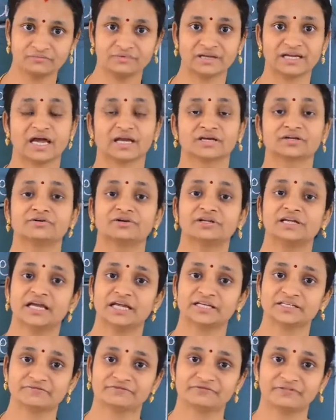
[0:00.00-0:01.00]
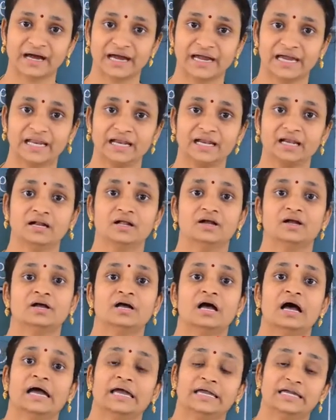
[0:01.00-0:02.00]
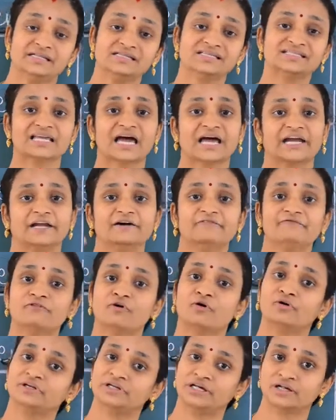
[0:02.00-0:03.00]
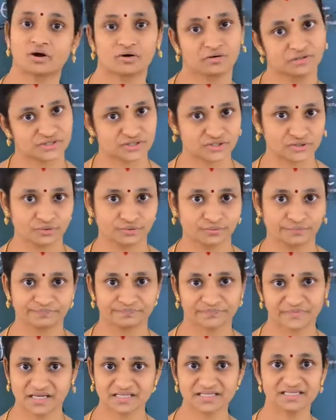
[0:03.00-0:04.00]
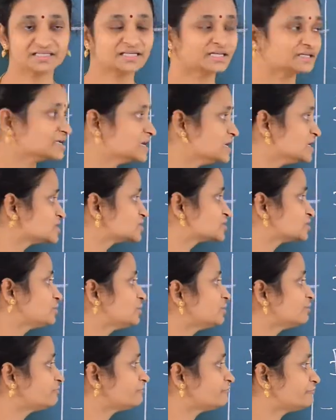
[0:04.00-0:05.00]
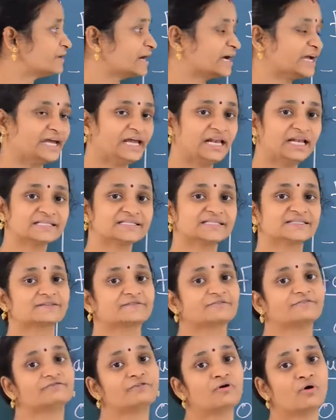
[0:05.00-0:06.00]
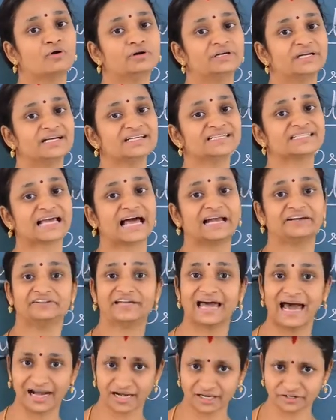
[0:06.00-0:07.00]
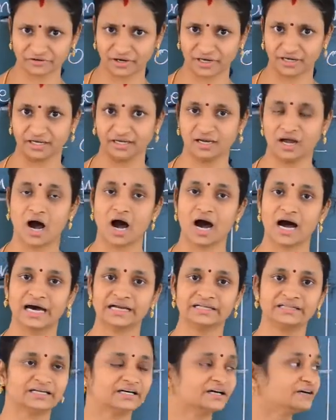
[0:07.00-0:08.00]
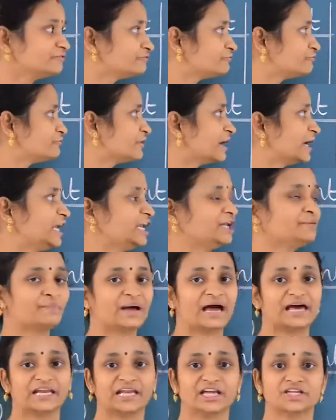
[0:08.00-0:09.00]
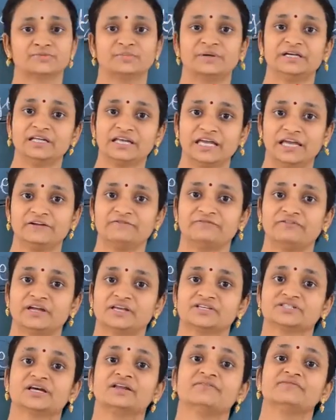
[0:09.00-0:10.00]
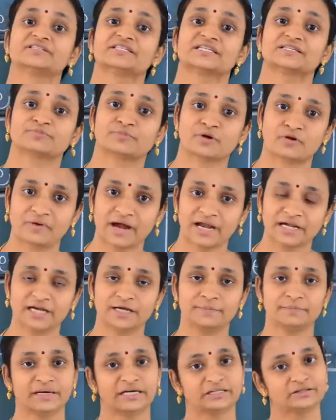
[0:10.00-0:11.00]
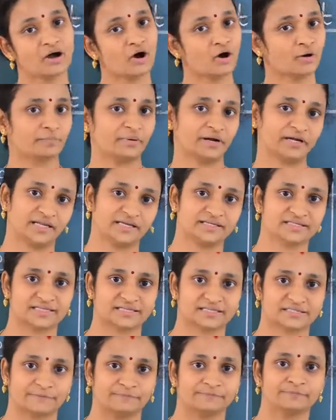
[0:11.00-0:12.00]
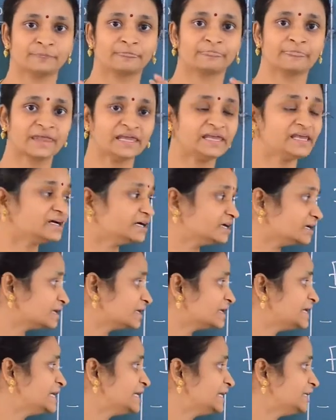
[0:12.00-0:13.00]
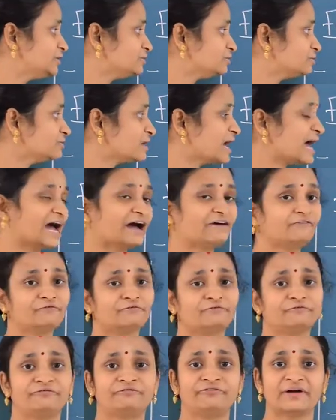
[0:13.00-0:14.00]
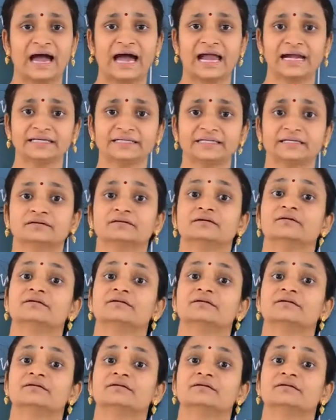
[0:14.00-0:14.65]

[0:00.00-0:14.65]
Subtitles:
we can create a file inside a folder also, isn't it? So files, folders and directory are the file management key feature which is provided by the operating system. Here you have FAT